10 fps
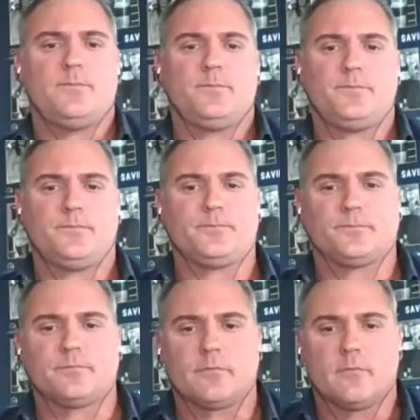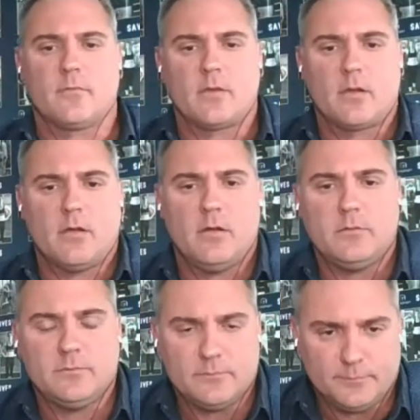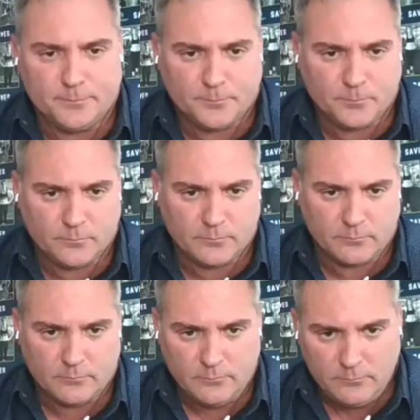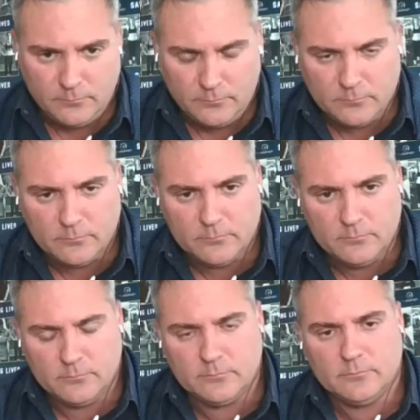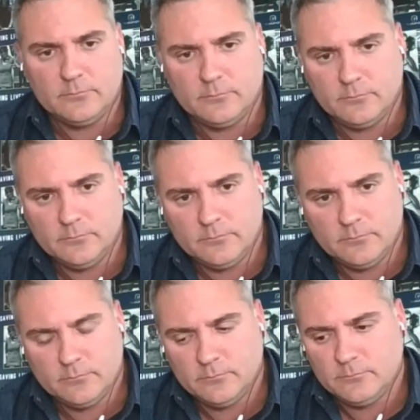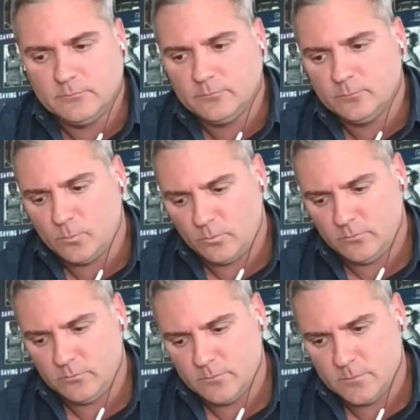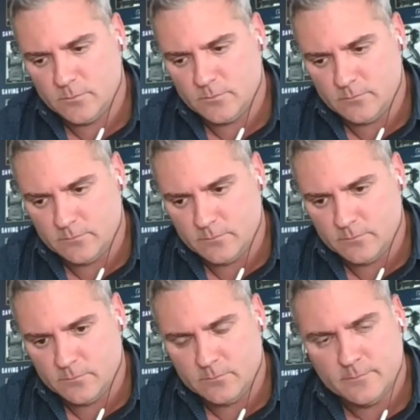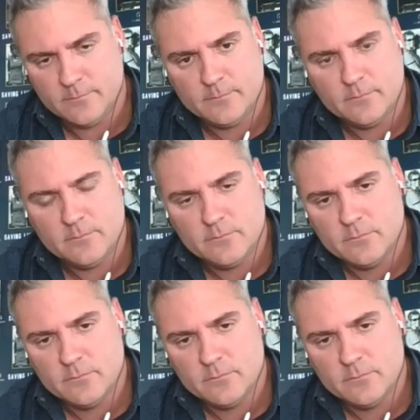(silent)